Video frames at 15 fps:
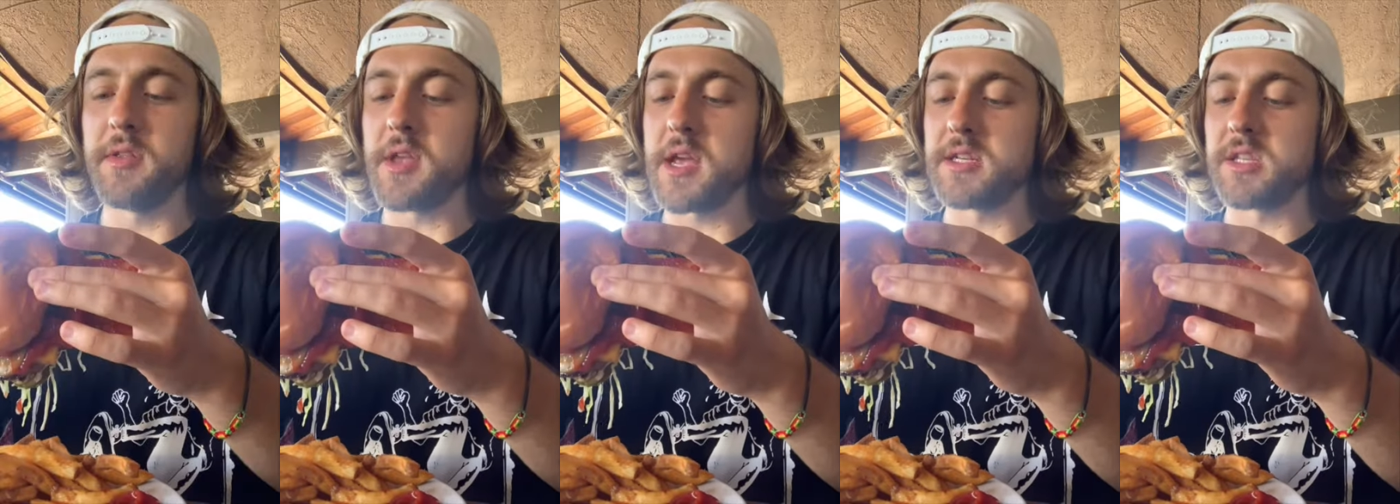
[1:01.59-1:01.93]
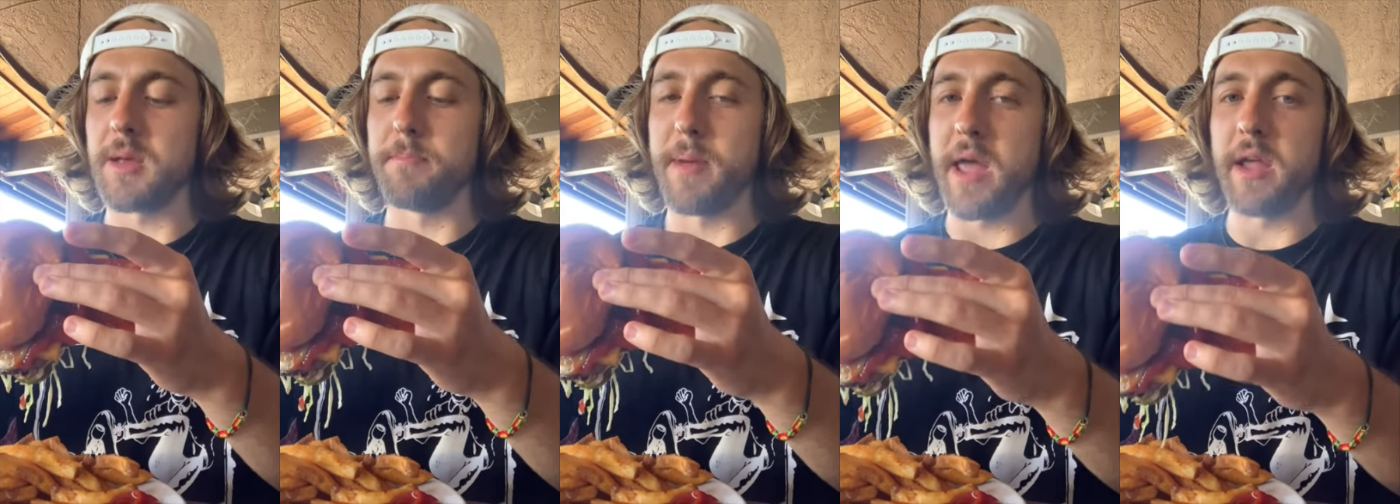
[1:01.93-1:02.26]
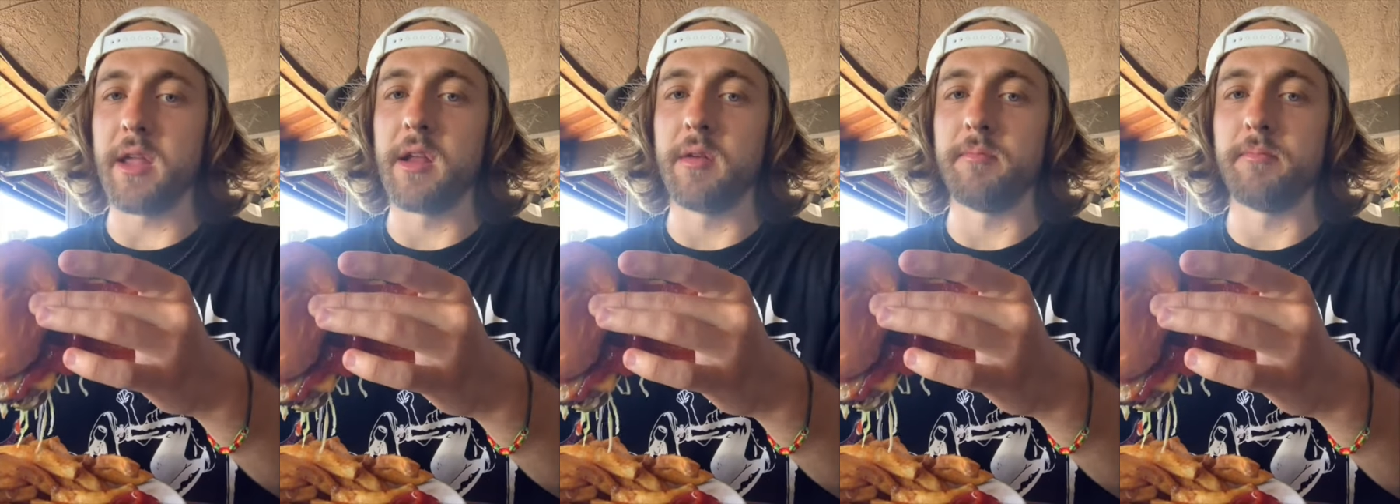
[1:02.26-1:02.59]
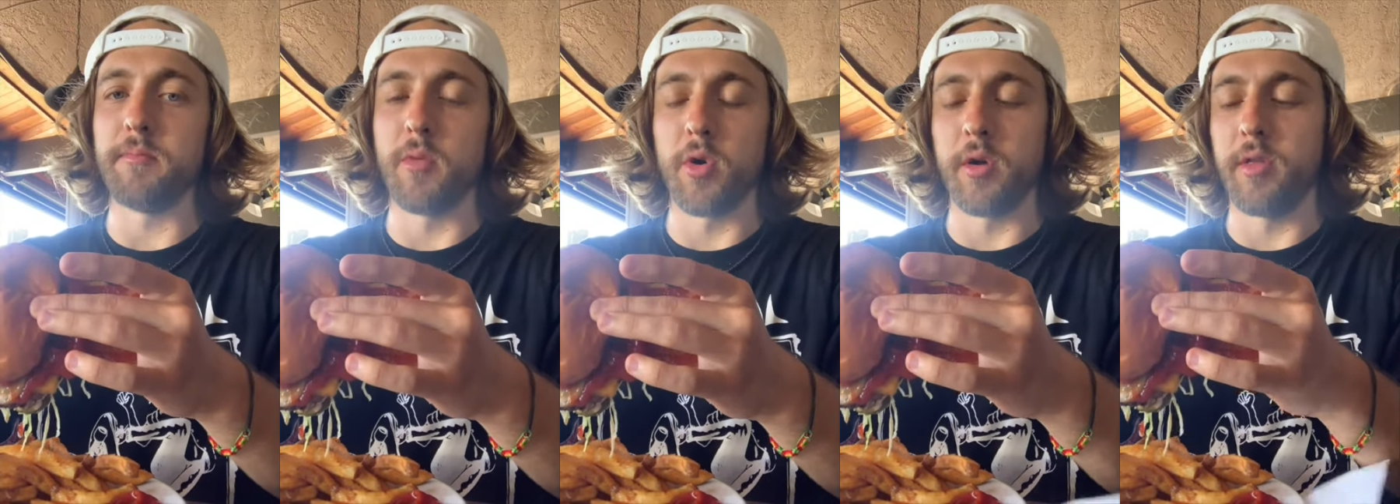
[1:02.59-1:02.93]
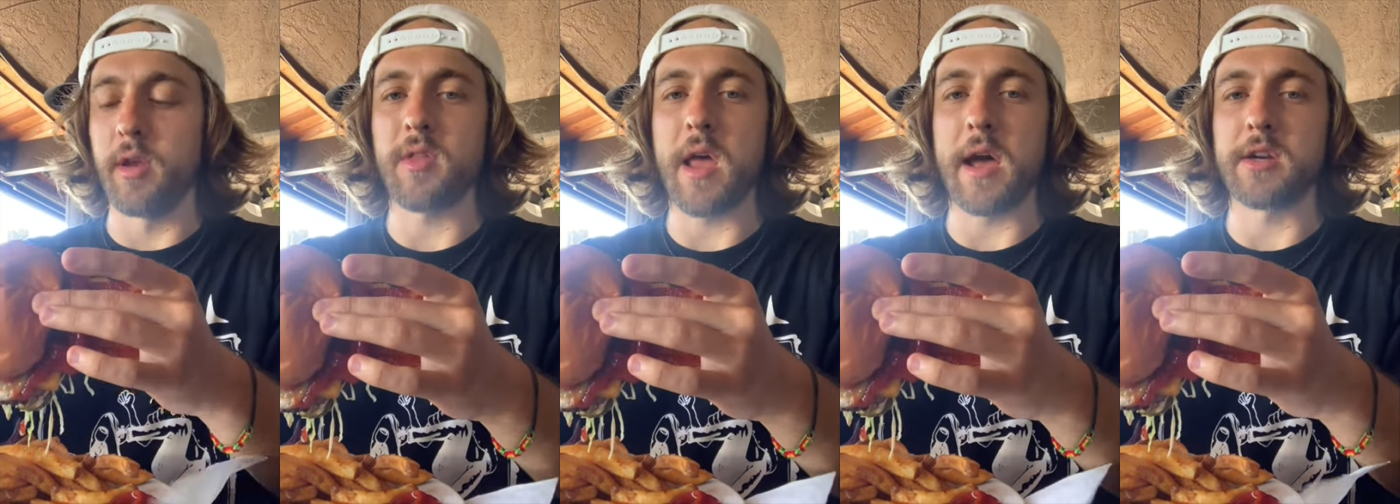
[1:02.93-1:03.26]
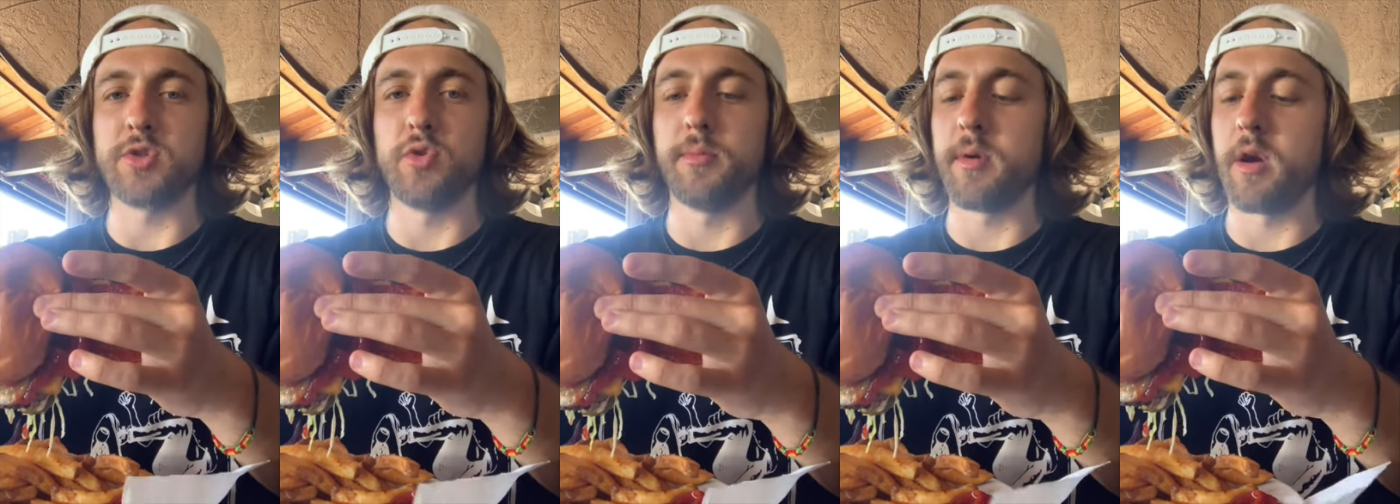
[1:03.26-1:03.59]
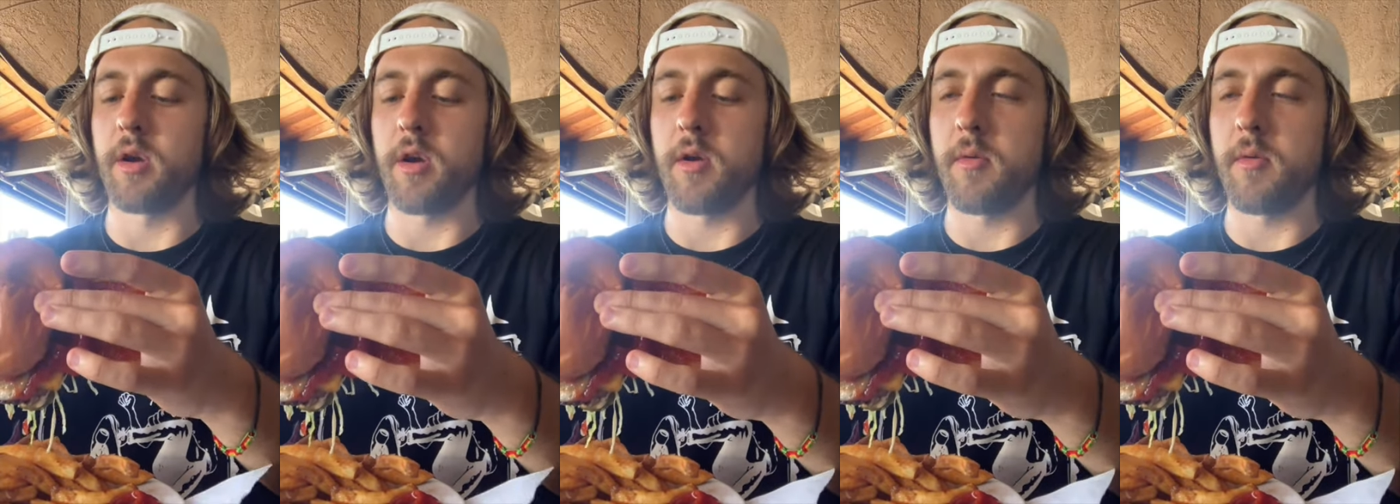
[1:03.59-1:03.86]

tastes the bacon more than the actual burger